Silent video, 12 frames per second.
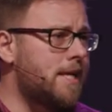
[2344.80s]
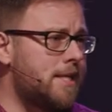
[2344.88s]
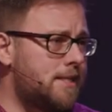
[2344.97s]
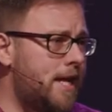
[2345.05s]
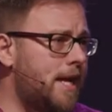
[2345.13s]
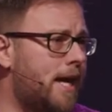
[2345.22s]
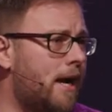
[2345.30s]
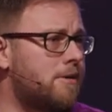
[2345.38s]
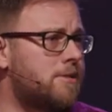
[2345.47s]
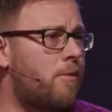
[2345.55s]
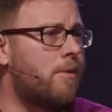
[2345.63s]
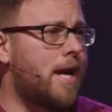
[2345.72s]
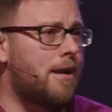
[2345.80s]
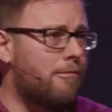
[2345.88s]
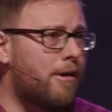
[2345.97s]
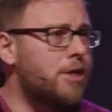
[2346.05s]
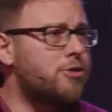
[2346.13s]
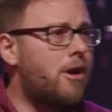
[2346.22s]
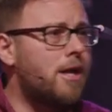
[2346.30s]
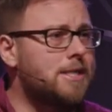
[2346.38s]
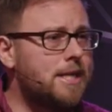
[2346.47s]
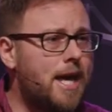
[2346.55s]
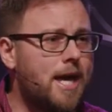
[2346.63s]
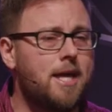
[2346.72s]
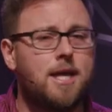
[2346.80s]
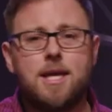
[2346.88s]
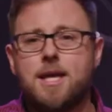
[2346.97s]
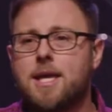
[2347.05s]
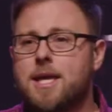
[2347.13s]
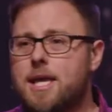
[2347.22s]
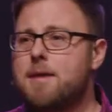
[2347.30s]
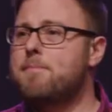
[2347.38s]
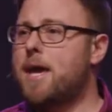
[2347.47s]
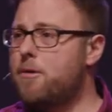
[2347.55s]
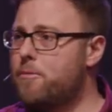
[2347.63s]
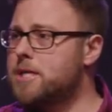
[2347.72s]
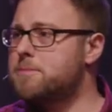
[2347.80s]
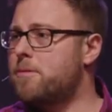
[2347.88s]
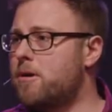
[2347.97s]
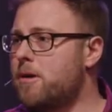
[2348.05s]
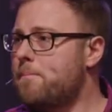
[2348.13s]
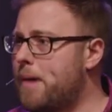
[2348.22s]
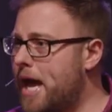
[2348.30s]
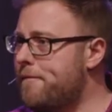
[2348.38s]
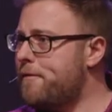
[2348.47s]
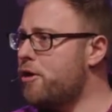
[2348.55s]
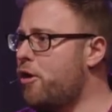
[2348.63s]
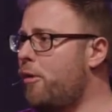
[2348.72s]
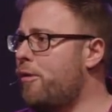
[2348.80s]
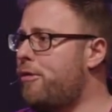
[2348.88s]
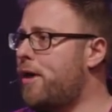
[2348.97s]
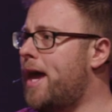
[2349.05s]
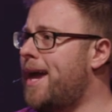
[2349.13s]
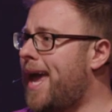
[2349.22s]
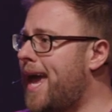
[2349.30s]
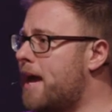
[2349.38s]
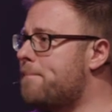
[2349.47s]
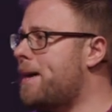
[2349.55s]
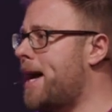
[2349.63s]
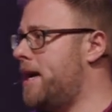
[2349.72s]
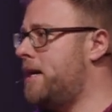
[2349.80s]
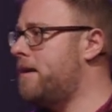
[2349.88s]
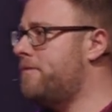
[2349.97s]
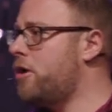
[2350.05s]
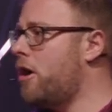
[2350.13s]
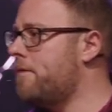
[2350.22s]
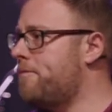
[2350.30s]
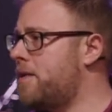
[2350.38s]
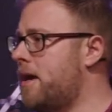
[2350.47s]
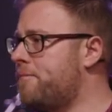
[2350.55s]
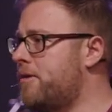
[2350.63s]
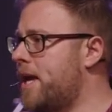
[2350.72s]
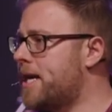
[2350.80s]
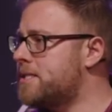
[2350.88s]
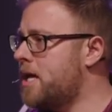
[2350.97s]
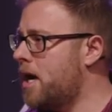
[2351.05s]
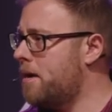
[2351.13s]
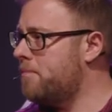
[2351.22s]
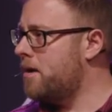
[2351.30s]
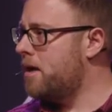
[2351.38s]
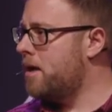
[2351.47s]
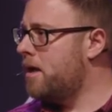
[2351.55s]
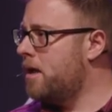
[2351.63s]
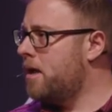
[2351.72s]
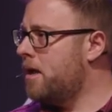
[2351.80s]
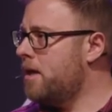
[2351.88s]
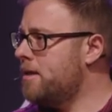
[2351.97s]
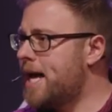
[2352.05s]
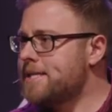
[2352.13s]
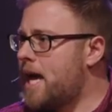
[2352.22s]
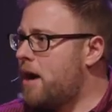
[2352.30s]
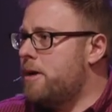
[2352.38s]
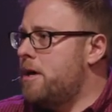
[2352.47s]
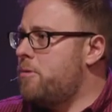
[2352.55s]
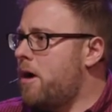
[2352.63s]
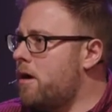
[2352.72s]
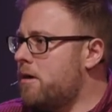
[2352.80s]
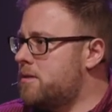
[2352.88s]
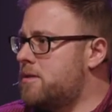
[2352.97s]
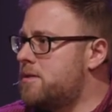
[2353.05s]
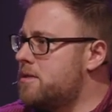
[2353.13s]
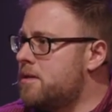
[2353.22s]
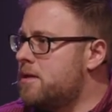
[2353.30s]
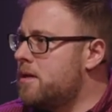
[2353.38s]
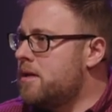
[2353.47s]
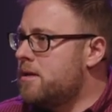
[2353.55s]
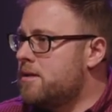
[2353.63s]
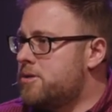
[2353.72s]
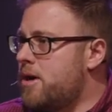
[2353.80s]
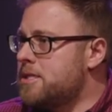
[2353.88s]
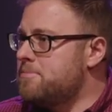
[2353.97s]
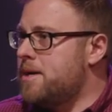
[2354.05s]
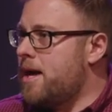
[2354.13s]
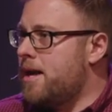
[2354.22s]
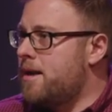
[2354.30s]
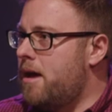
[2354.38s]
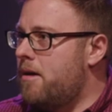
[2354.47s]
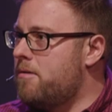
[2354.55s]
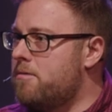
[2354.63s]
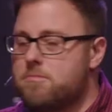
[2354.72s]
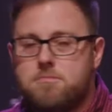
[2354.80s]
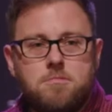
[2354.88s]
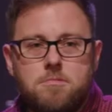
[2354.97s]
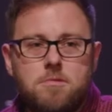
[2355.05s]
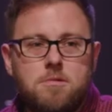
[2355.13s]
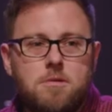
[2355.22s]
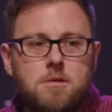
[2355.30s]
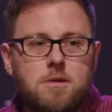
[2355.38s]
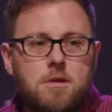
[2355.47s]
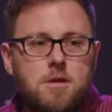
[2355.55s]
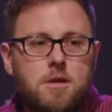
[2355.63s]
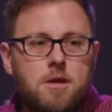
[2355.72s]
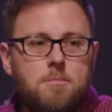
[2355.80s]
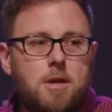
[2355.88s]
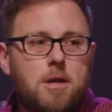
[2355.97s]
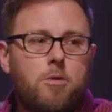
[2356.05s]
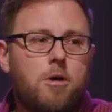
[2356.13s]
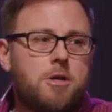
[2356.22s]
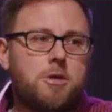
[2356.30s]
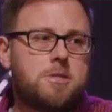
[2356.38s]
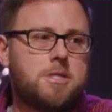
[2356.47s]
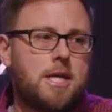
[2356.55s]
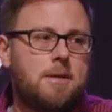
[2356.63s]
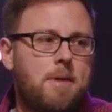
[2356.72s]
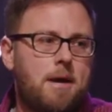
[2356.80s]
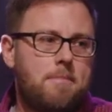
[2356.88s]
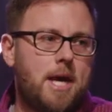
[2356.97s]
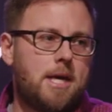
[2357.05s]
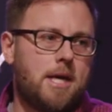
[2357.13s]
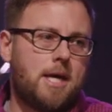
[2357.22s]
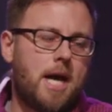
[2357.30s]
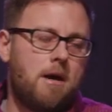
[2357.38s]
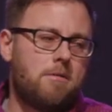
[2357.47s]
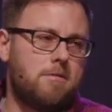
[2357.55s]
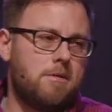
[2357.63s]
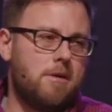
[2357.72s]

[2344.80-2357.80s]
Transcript: to take care of someone at a restaurant today, He may whisper, pay for the whole thing and buy a gift card for them for next time. That's how He works. Trust me, I know. But Lord, you see my bank account.